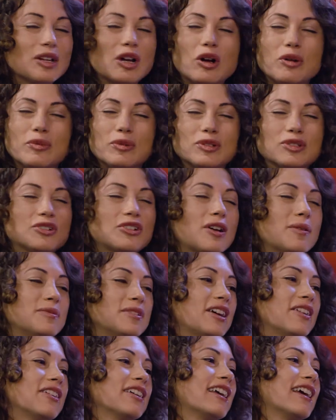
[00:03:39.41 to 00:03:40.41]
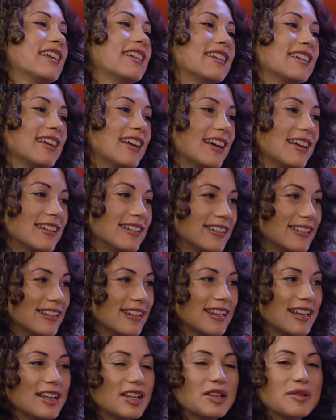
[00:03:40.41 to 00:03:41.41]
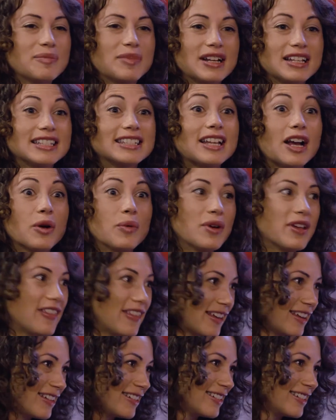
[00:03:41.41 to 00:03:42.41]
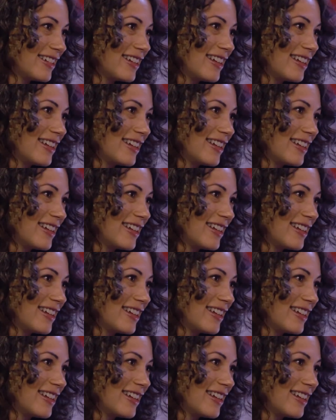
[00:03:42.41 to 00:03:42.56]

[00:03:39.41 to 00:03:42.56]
almost dropped out again and again but I stuck with it